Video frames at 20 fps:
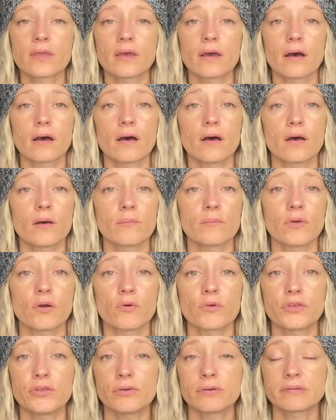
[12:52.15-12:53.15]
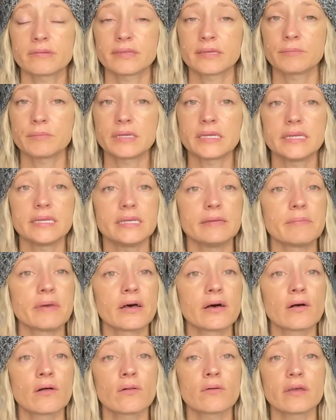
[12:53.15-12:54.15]
Or you can send me an
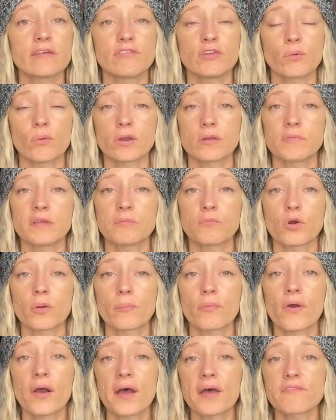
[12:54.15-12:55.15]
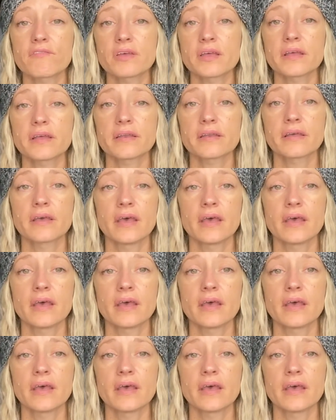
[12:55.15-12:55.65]
email if you want to be more private,